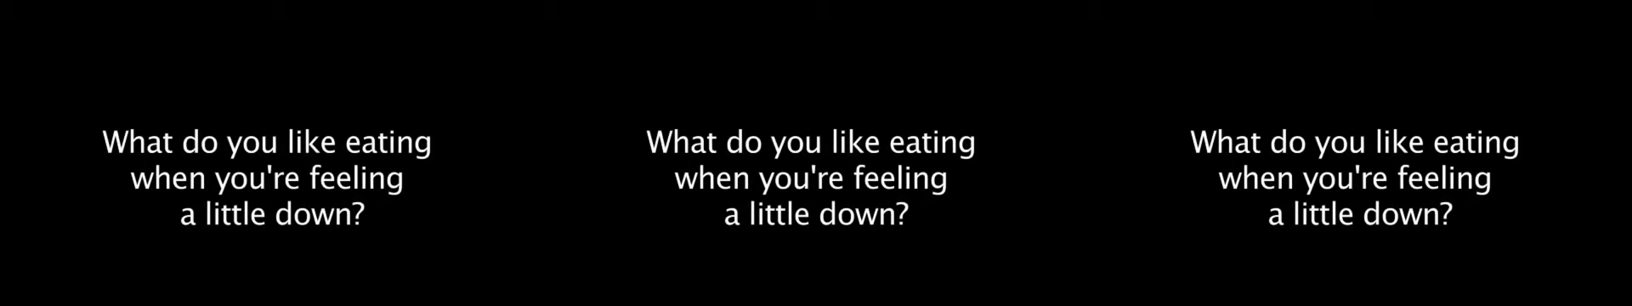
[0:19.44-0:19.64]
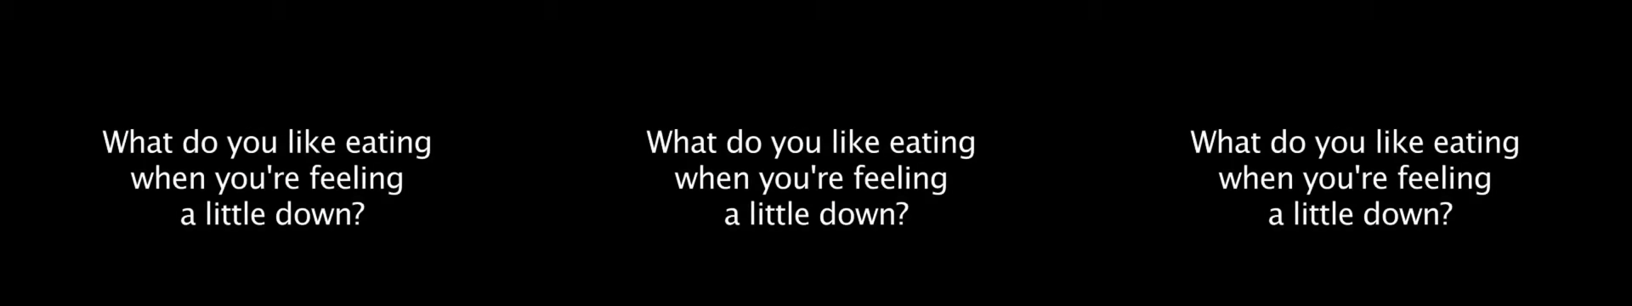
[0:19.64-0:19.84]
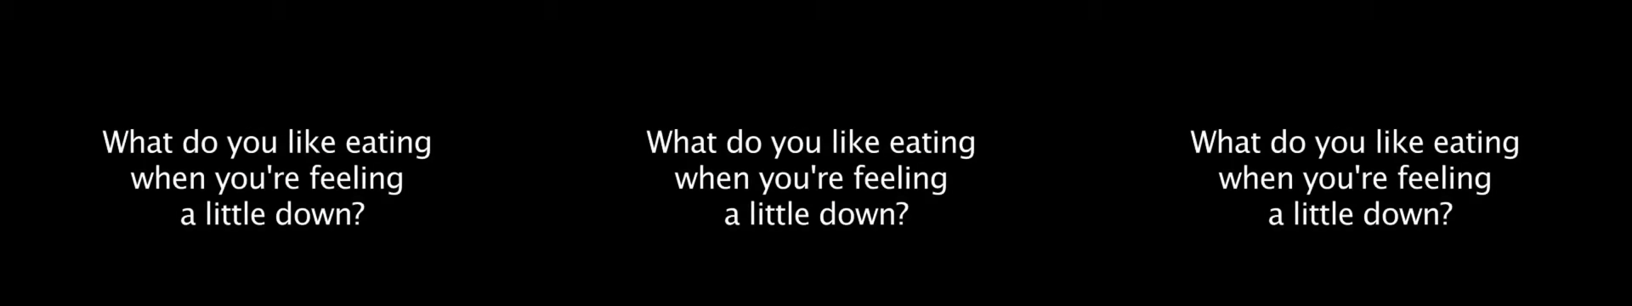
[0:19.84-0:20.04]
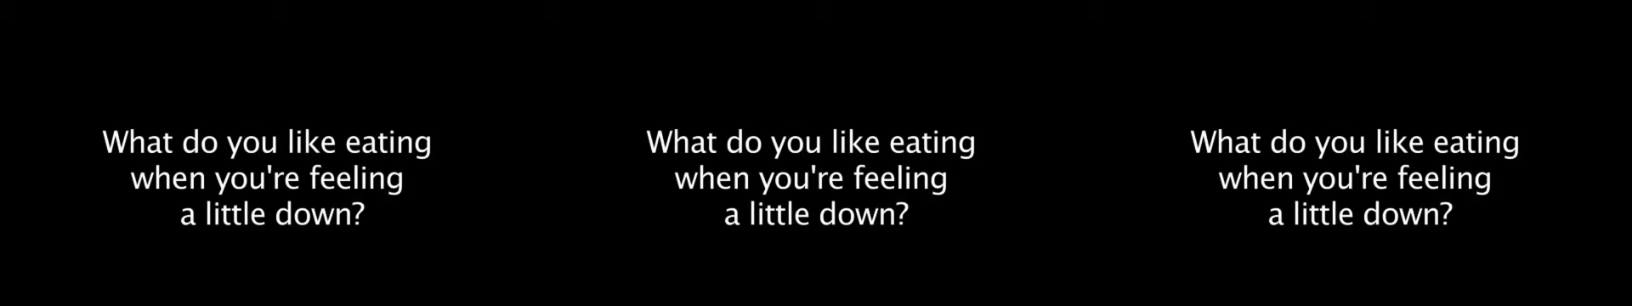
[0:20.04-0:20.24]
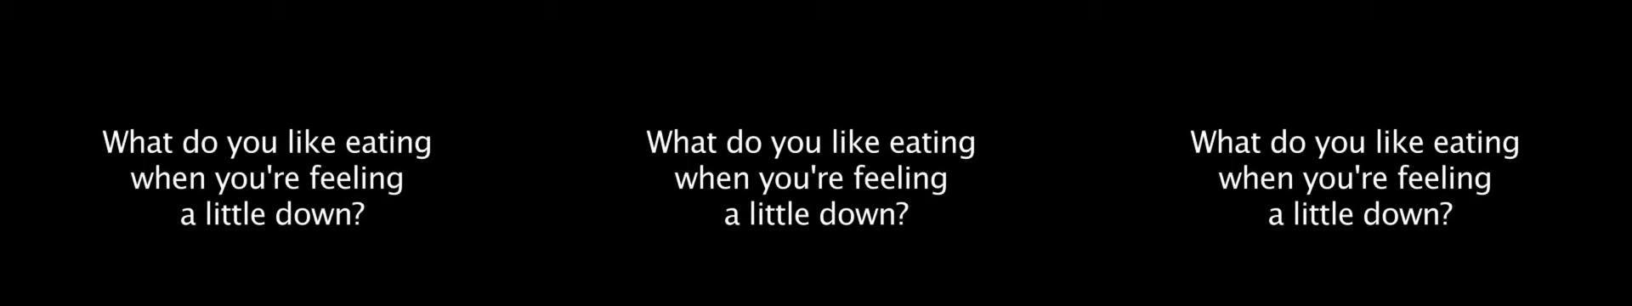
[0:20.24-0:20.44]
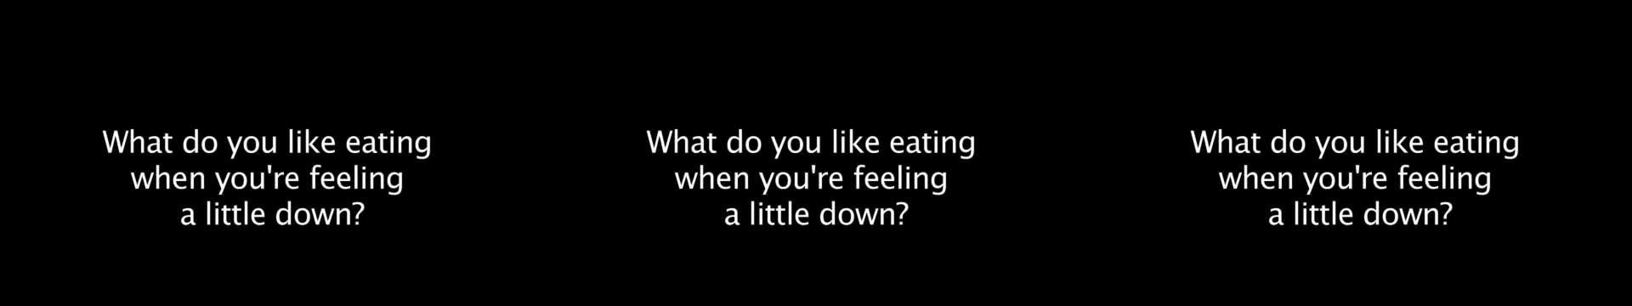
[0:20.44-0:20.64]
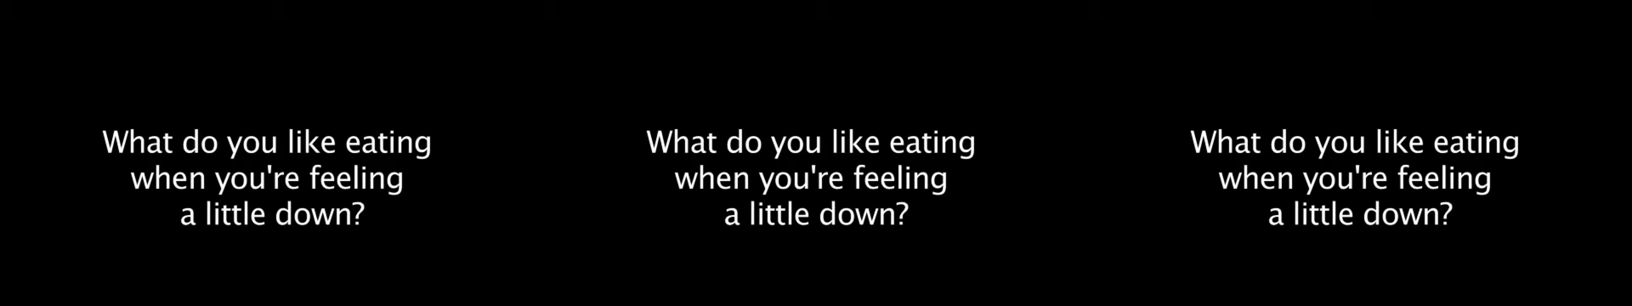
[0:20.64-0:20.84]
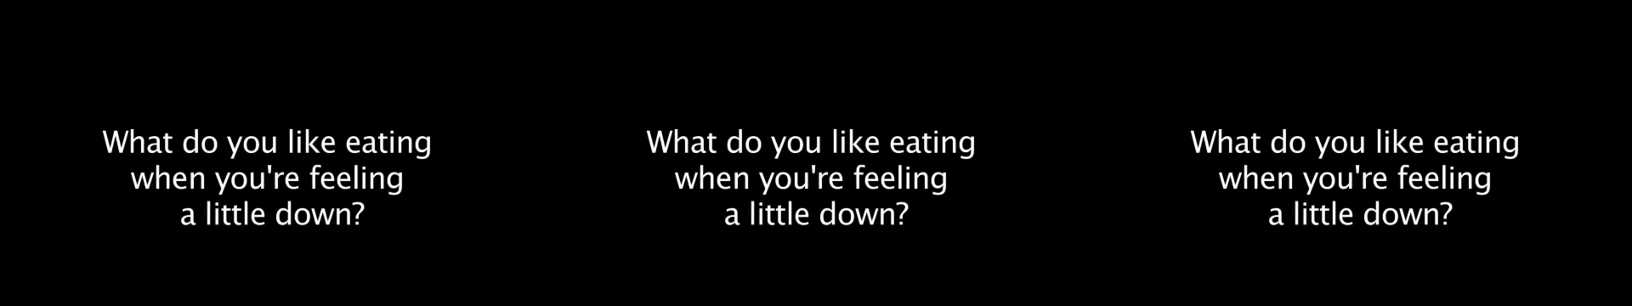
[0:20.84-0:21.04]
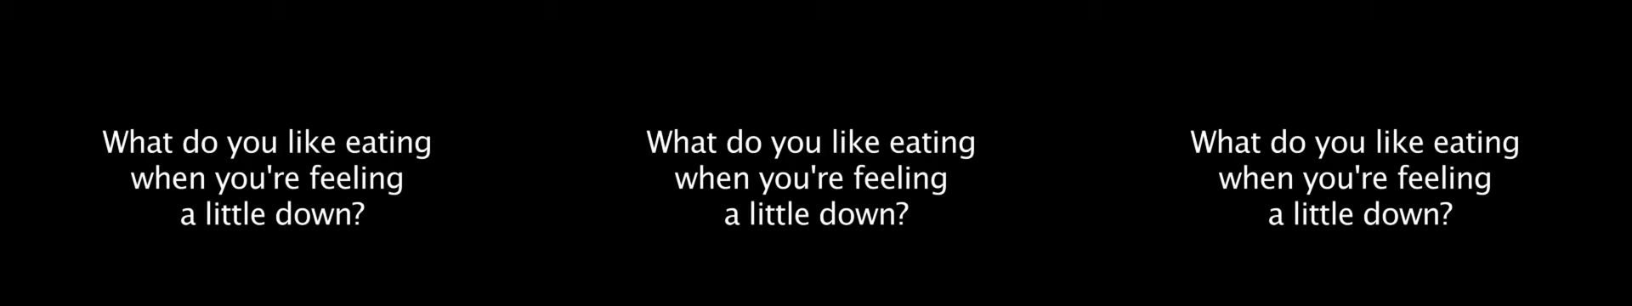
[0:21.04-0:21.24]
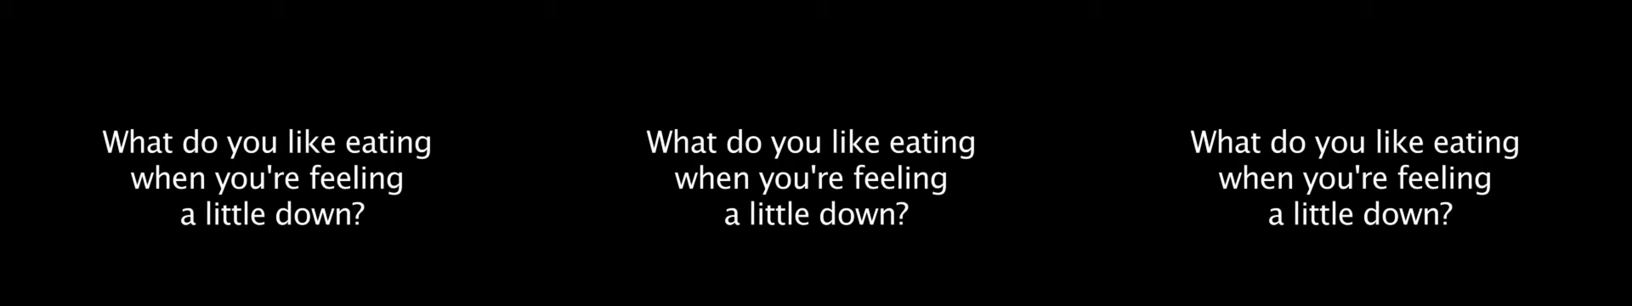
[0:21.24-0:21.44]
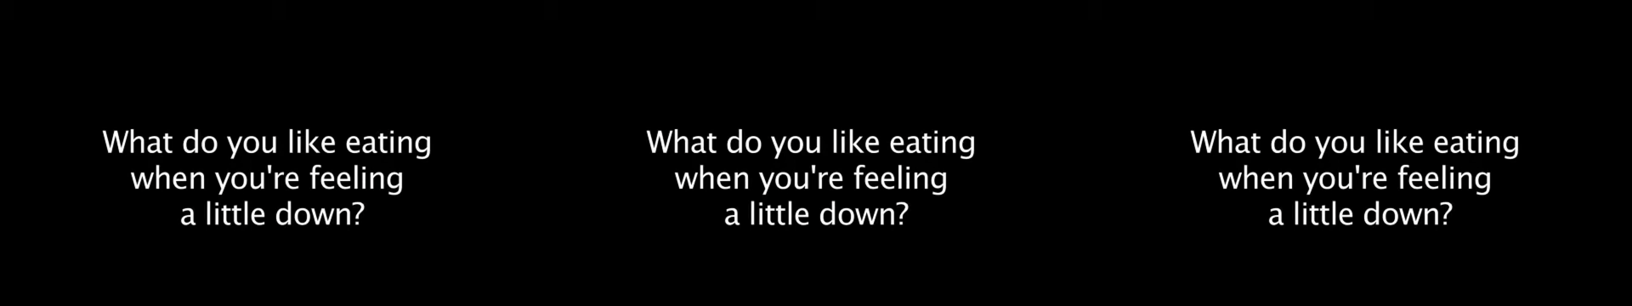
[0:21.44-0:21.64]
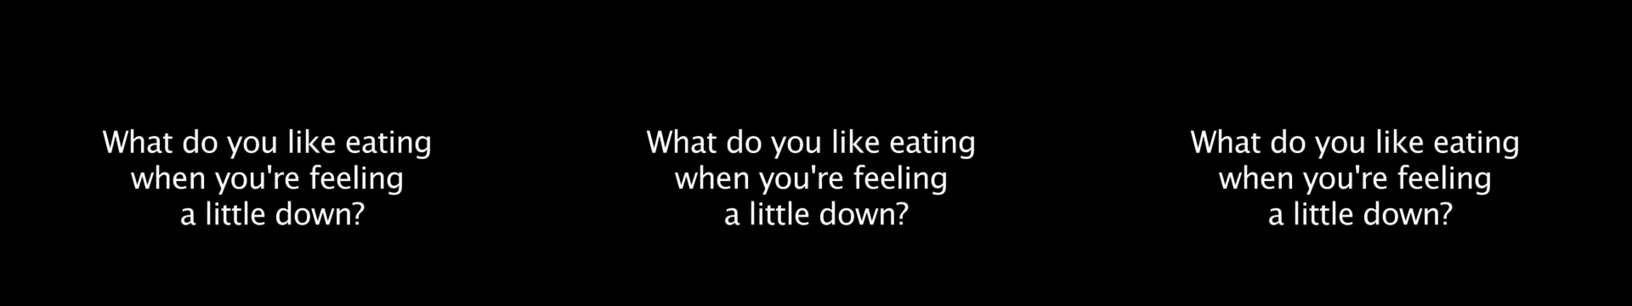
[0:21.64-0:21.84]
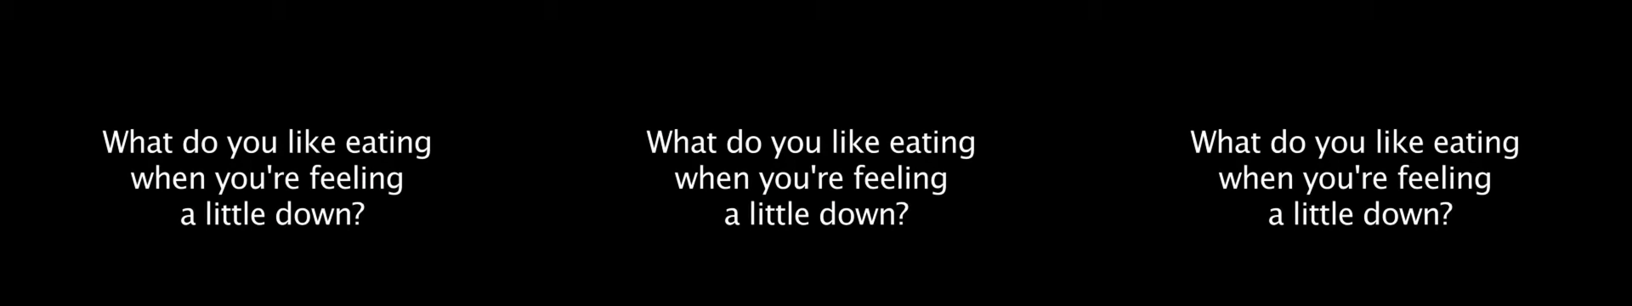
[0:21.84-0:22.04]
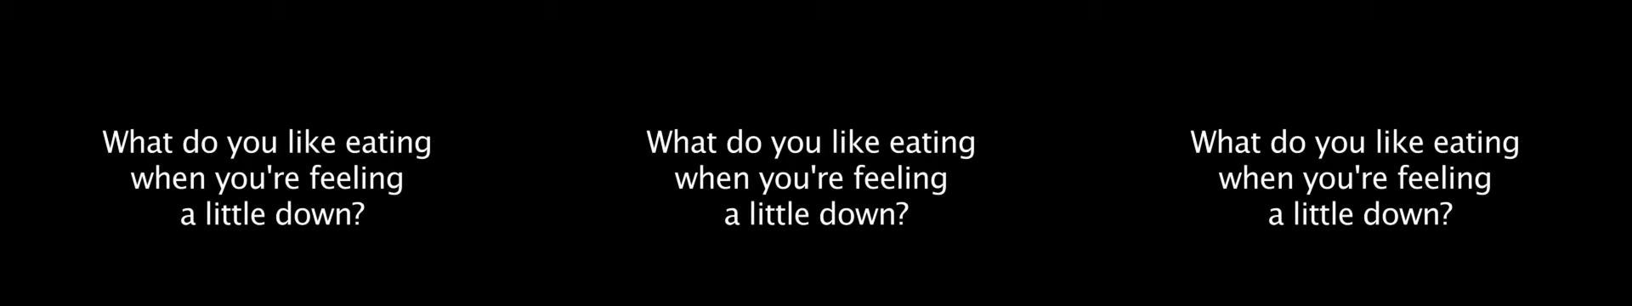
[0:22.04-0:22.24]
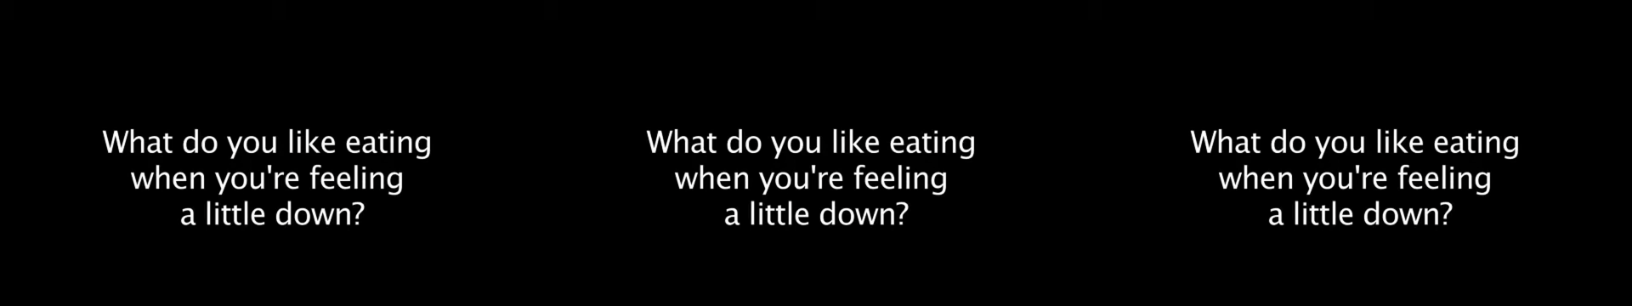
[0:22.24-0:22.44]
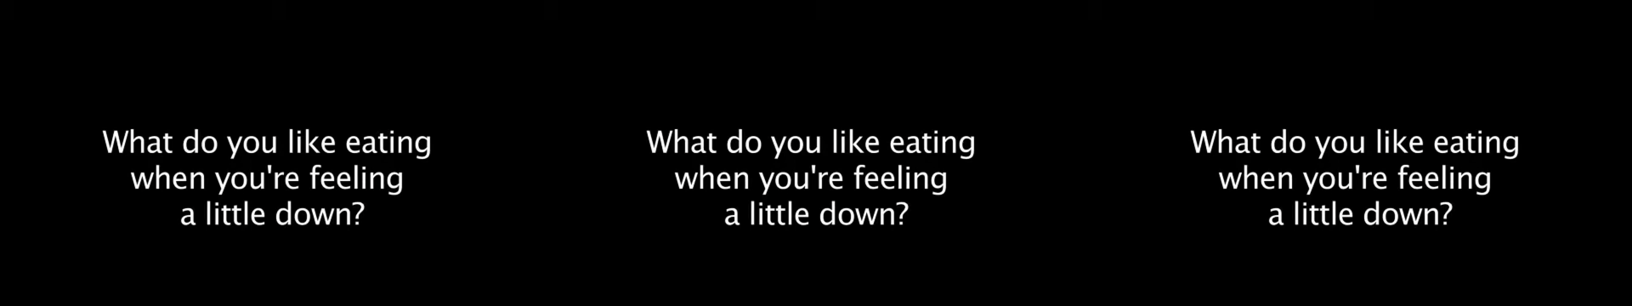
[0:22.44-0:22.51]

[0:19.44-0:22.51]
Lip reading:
Nobody's mouth can be seen.